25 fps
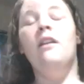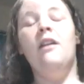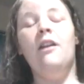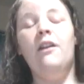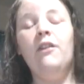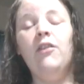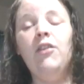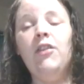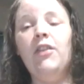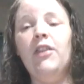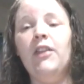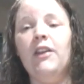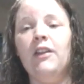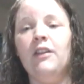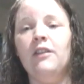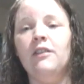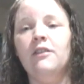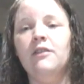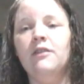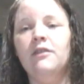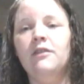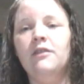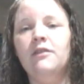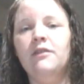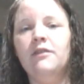everything.
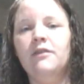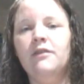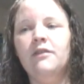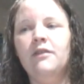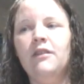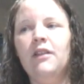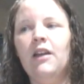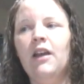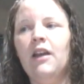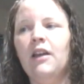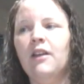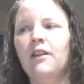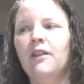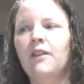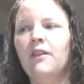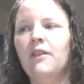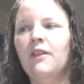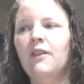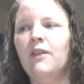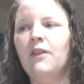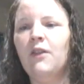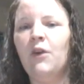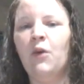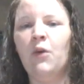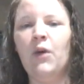Yeah,
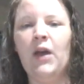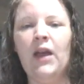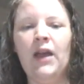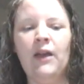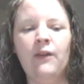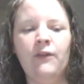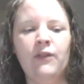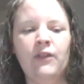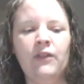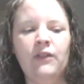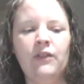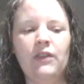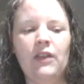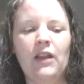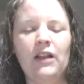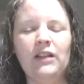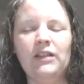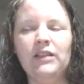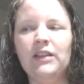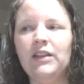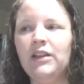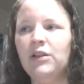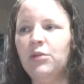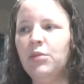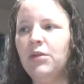so I have a
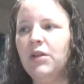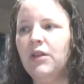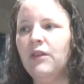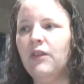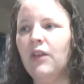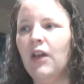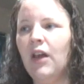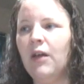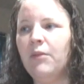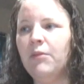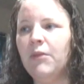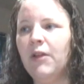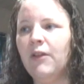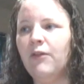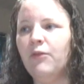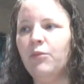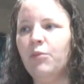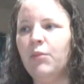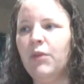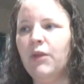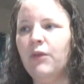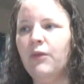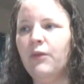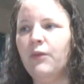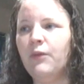little bit of time
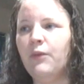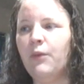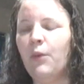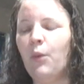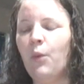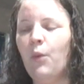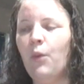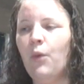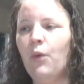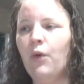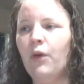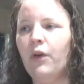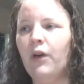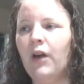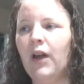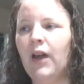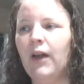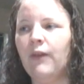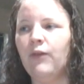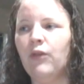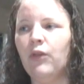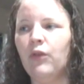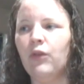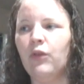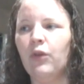left before I
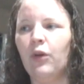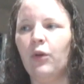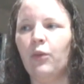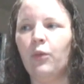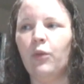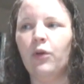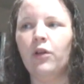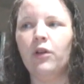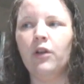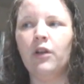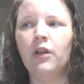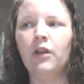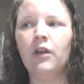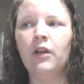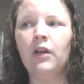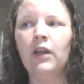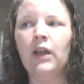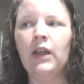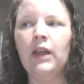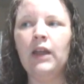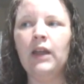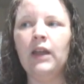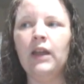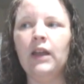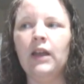have to start work
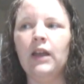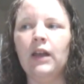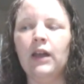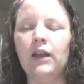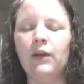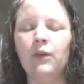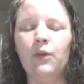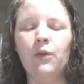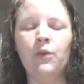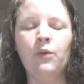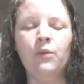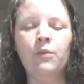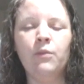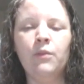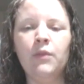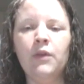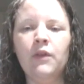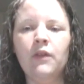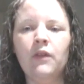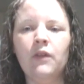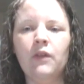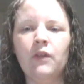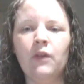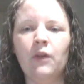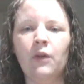at home,
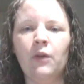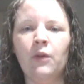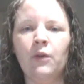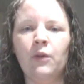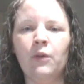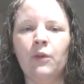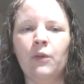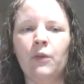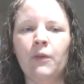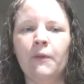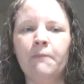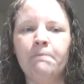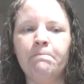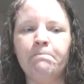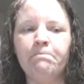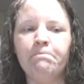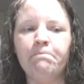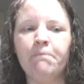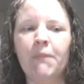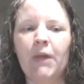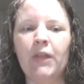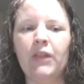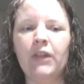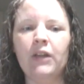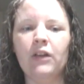so
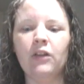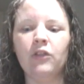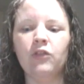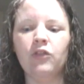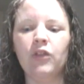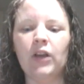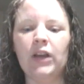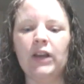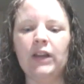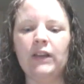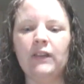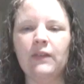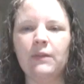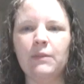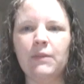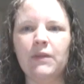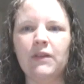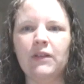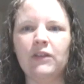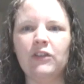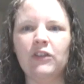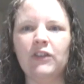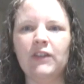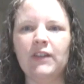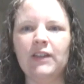I think I'll try to get some
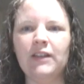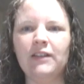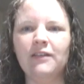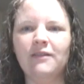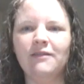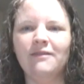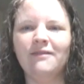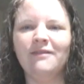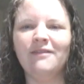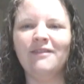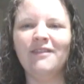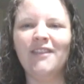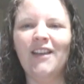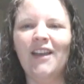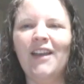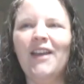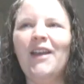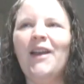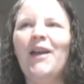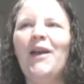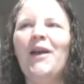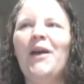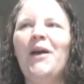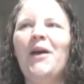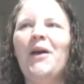stitches in.
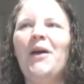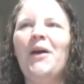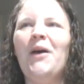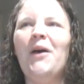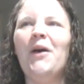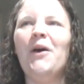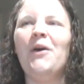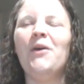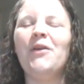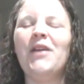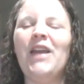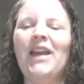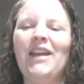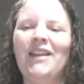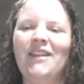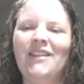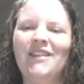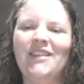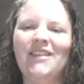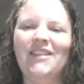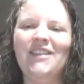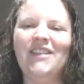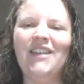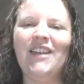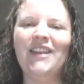Okay,
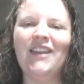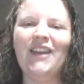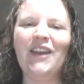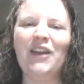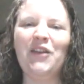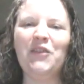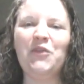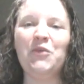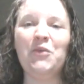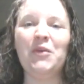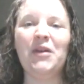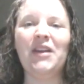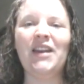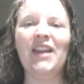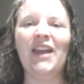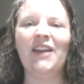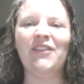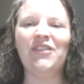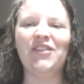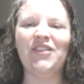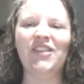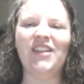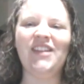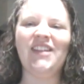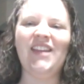take care everyone.
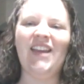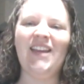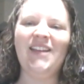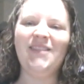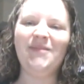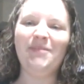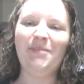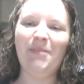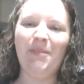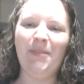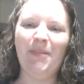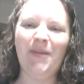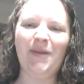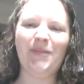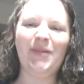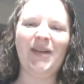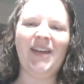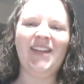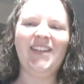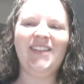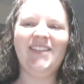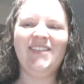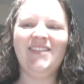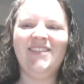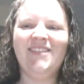Have a great day.
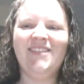Bye-bye.